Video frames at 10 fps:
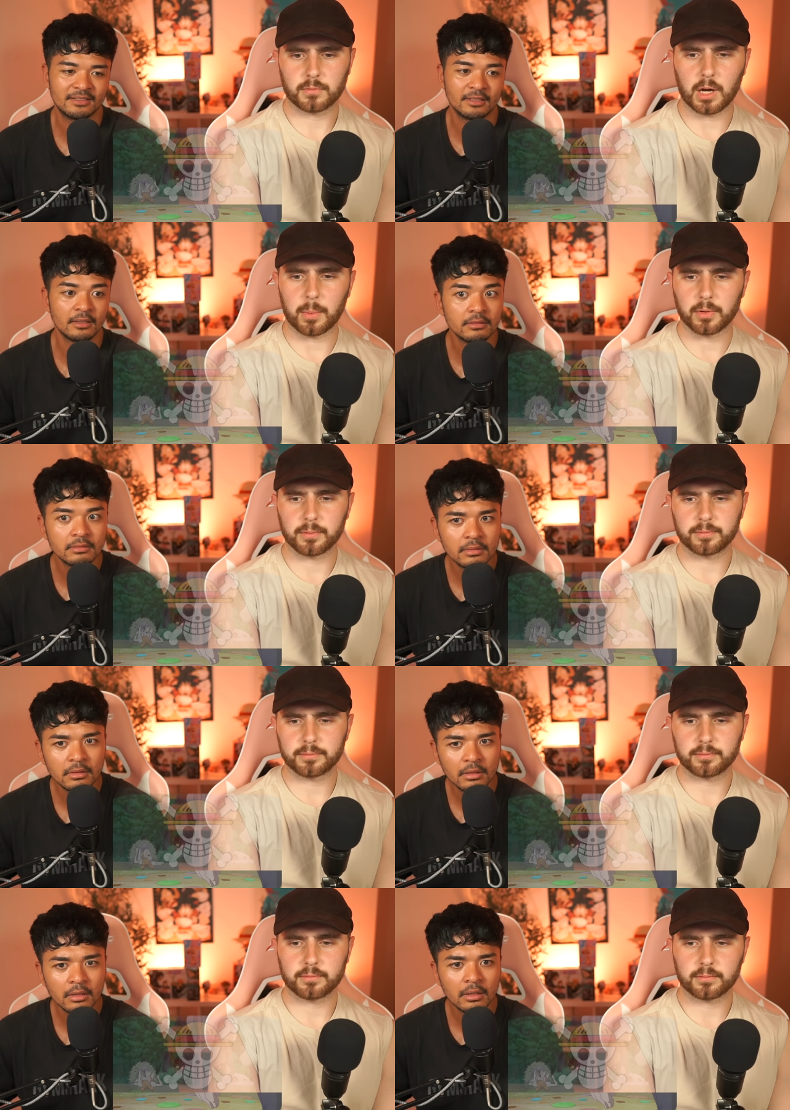Speaker 1: Come on.
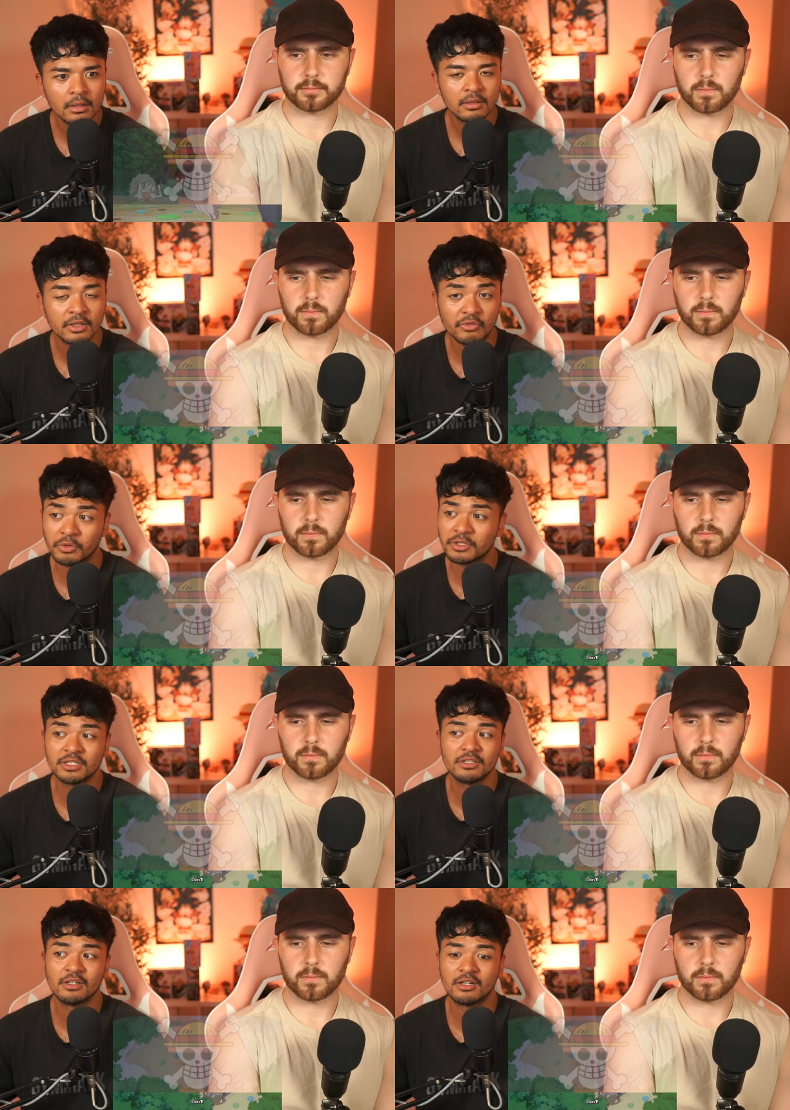If you want to see
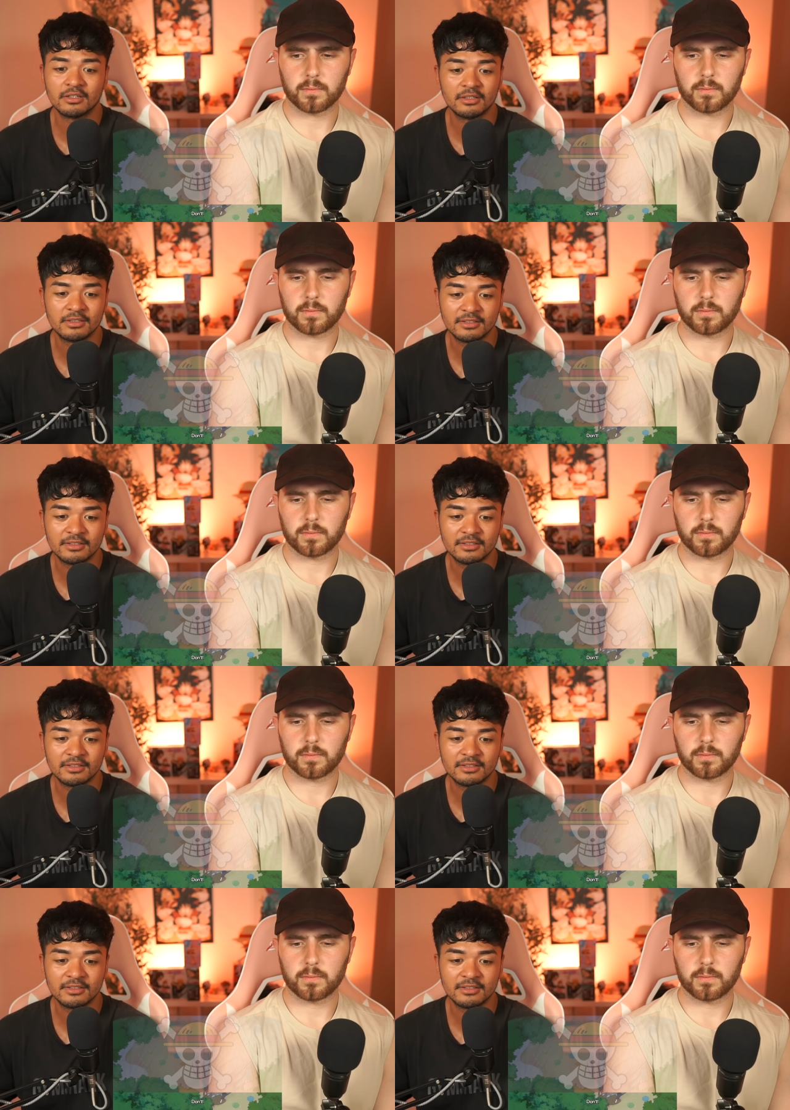your daughter.